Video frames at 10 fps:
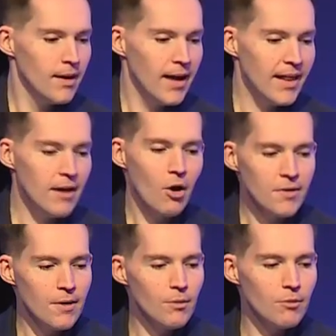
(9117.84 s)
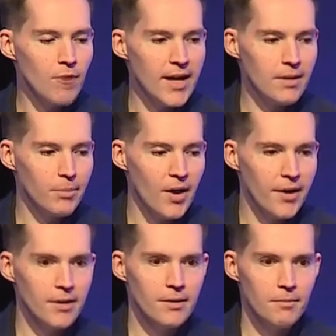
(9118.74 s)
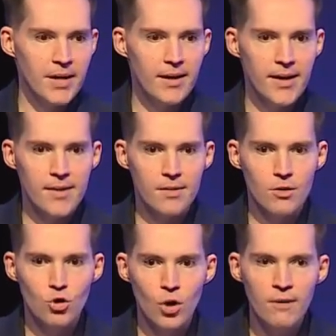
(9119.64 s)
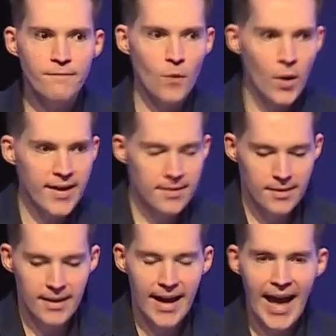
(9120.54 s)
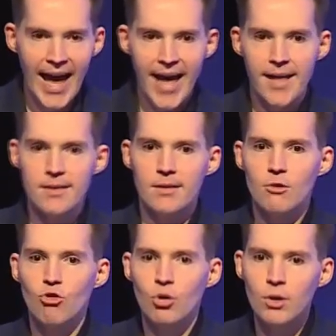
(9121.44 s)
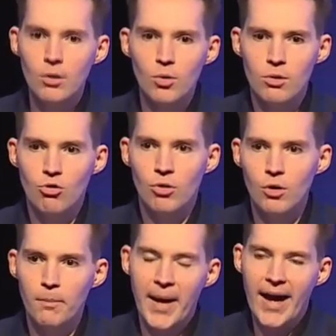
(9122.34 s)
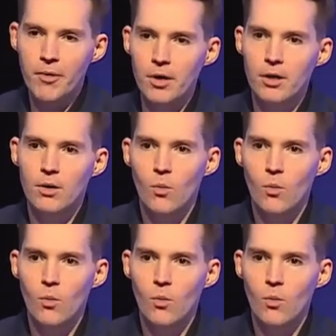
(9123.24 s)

And then also writing a blog, because your voice has true, true power